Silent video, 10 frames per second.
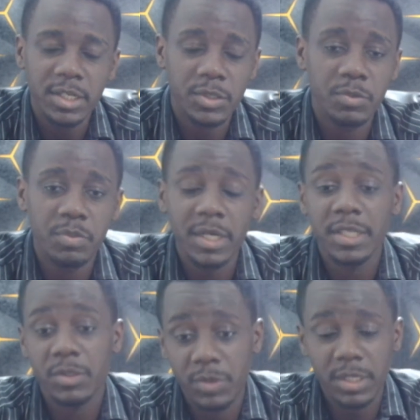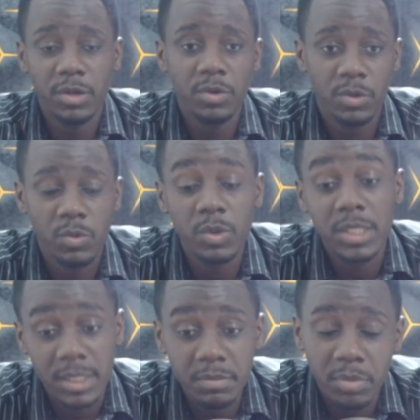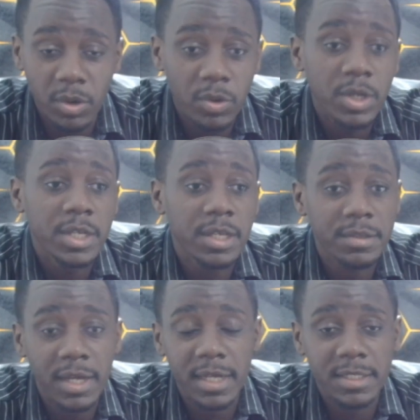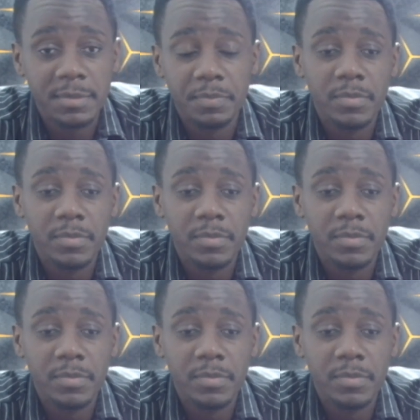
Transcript: to break the dreadlock, was simple, that